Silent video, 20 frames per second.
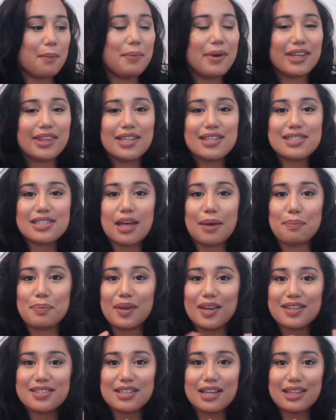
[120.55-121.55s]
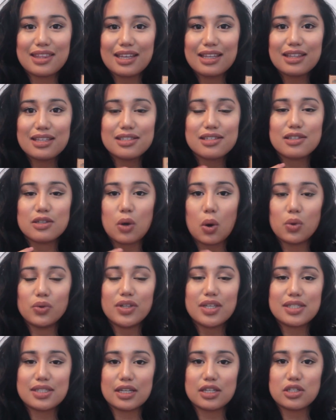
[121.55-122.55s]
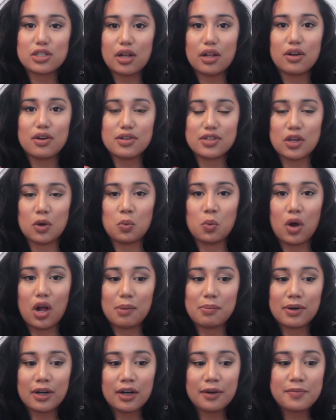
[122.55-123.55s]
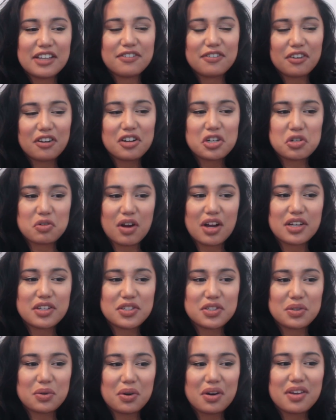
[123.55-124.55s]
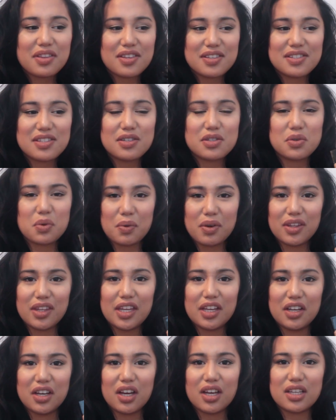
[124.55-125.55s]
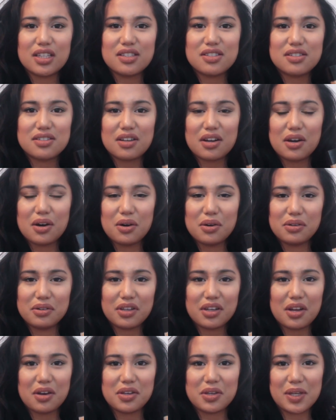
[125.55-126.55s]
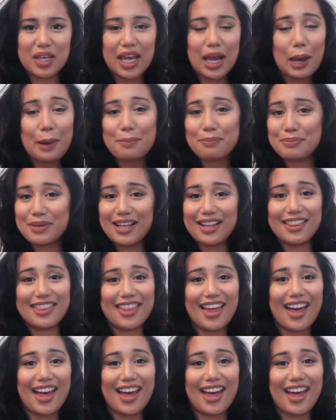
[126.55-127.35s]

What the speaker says: pick this up because I think this is only $6 at Walmart. For a drugstore, this is really good. So, you know, you can't beat